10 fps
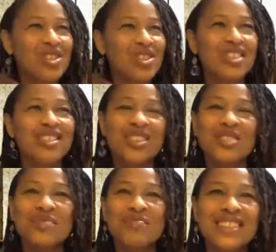you
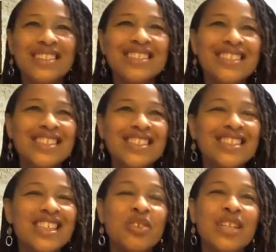know, the
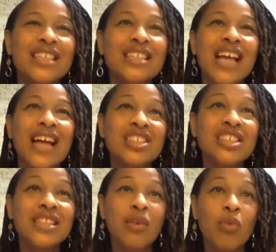synchronicity. I
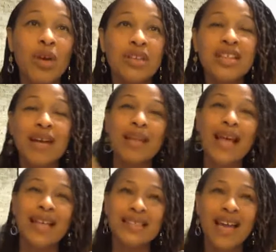just did a workshop
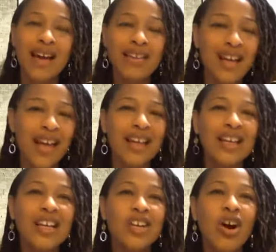last Saturday
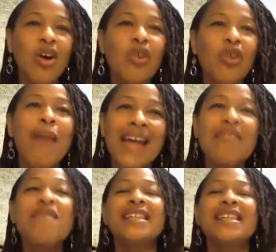called
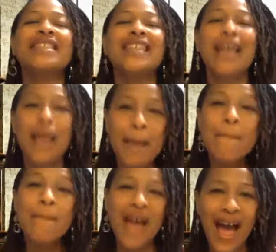Manifesting
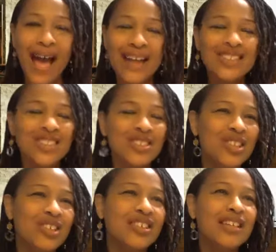Impact, you
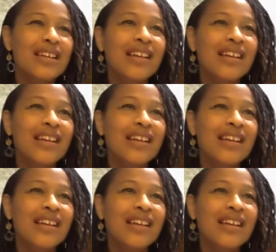know.